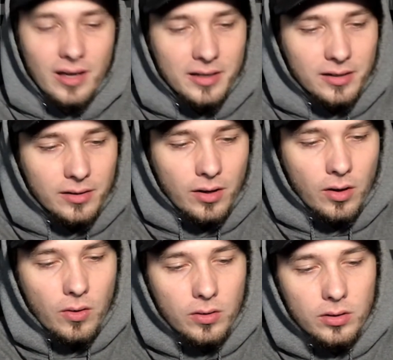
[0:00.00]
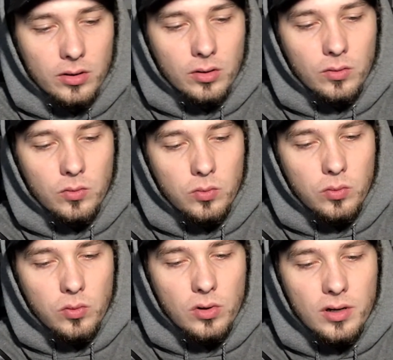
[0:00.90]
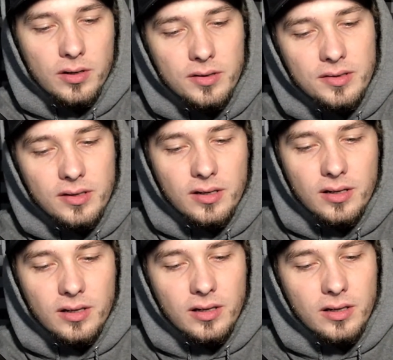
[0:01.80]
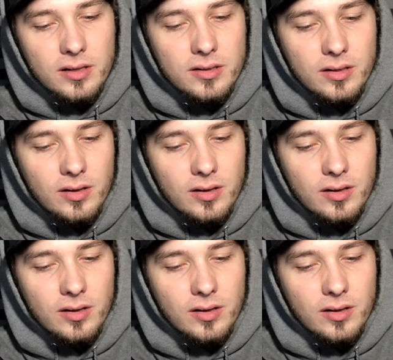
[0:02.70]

I need to know. Was it